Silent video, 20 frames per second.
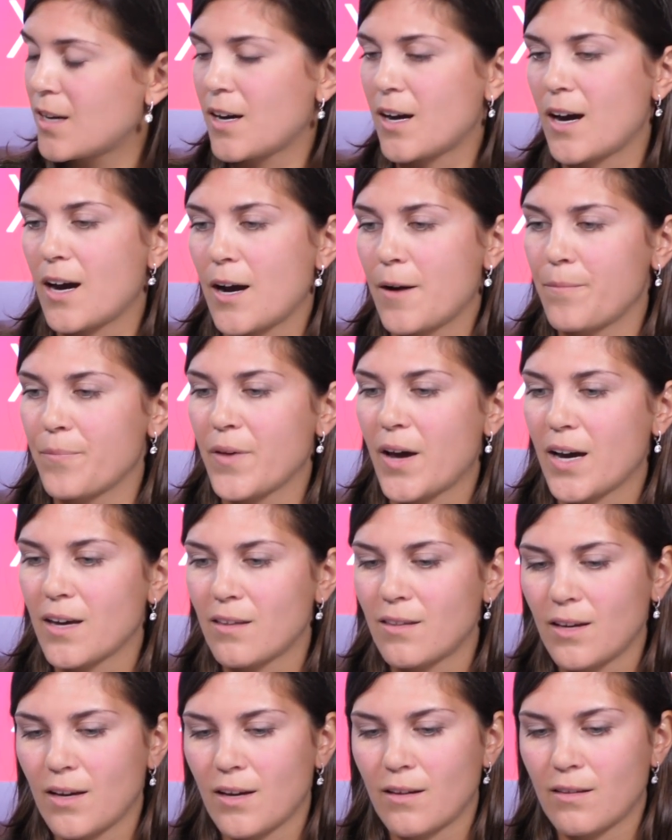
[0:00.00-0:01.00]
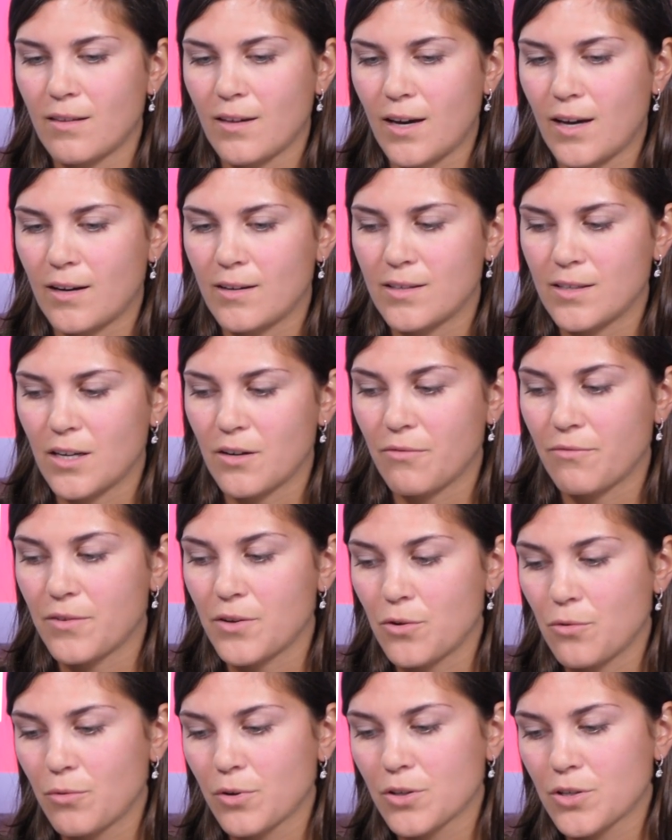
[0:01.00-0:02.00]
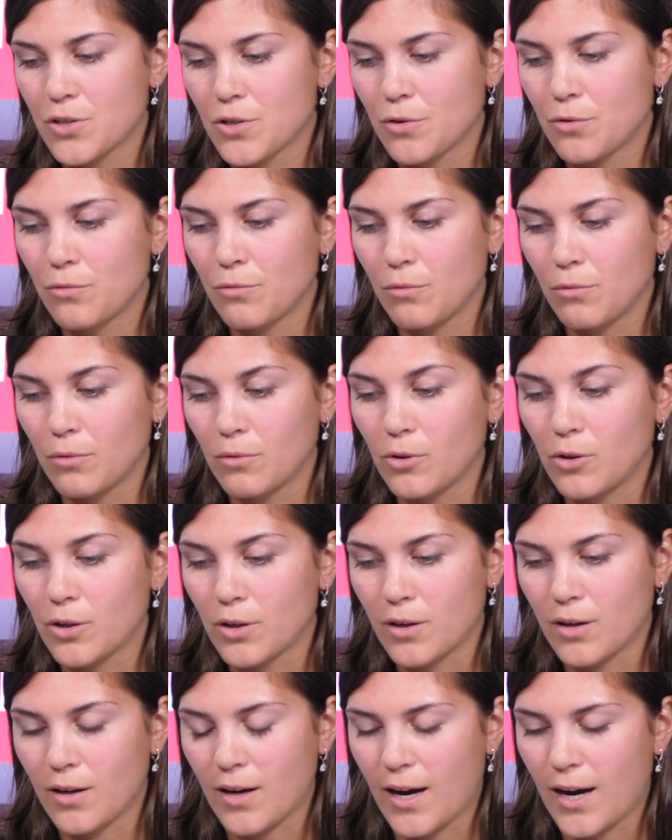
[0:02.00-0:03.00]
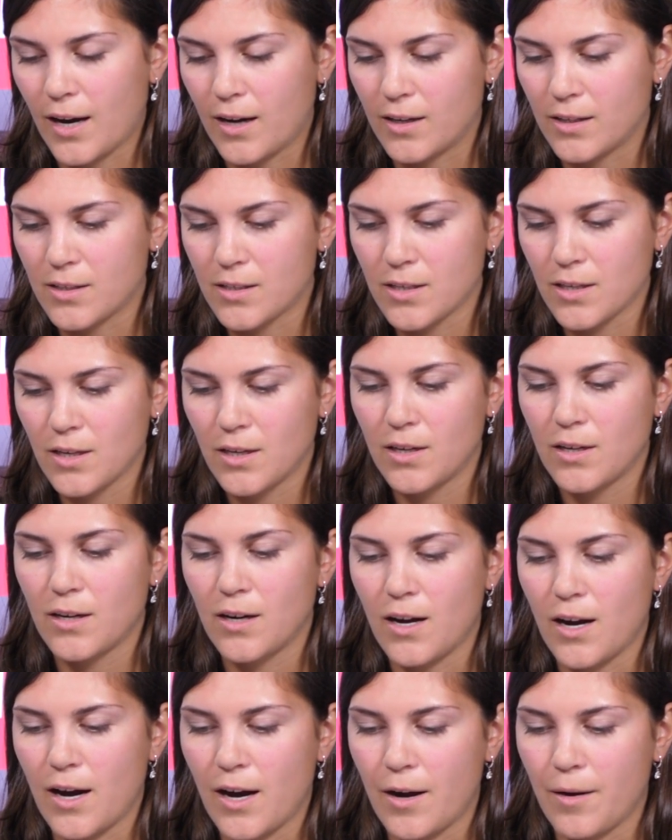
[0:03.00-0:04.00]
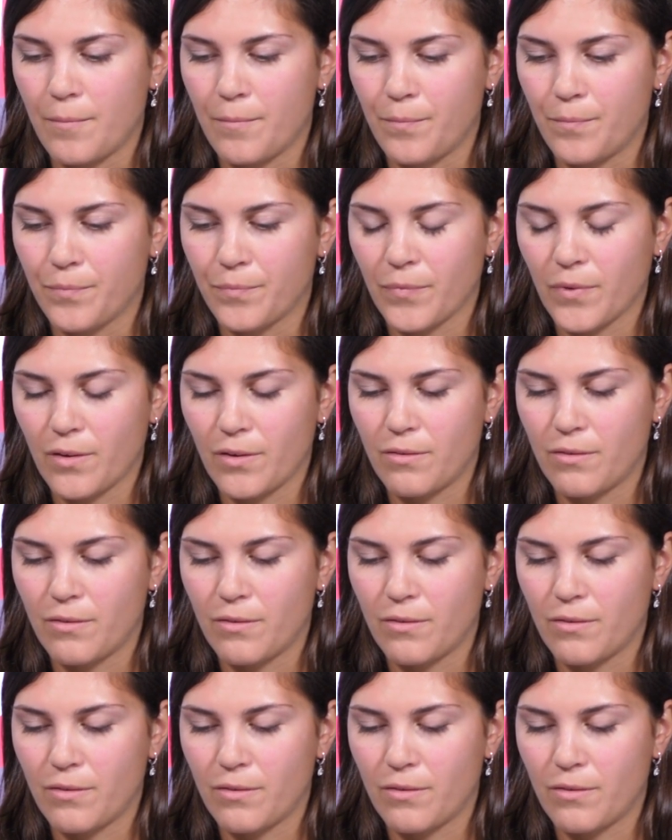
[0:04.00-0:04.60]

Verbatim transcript: Um, I think that if you were to look at um,